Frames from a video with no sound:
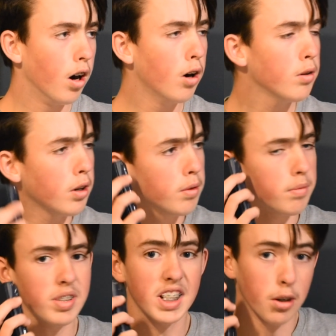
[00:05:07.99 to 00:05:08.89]
Oh no,
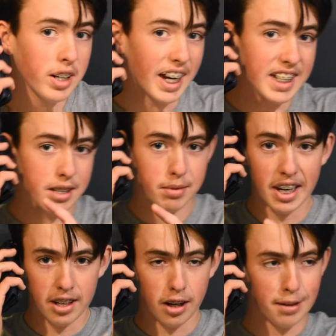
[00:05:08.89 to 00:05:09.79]
sorry guys,
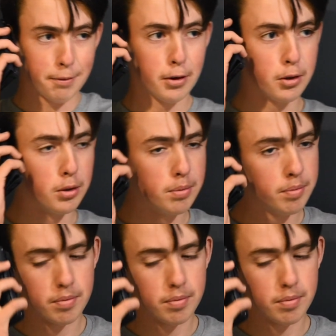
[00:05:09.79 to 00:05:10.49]
getting another phone call.